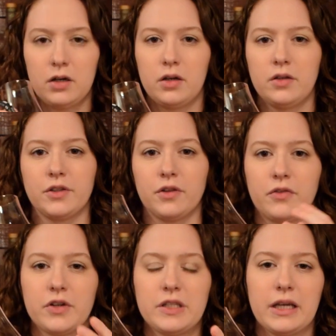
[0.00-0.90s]
So the
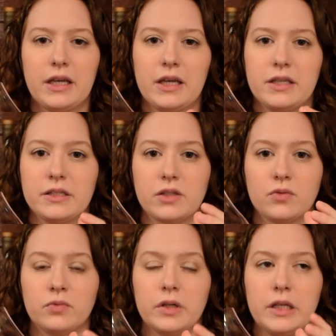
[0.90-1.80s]
first thing I get is this
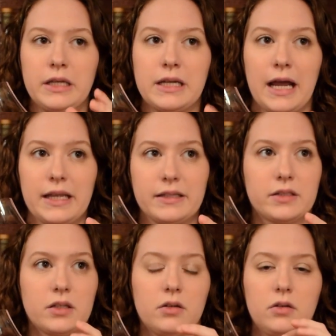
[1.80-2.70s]
really
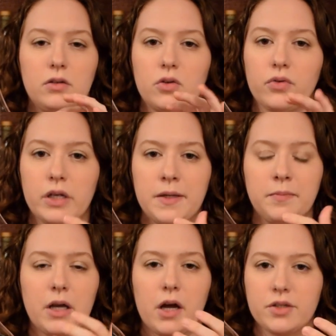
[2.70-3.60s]
nice
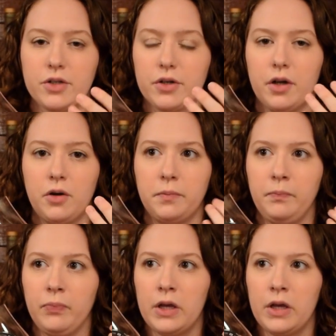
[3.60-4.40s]
cream custard note,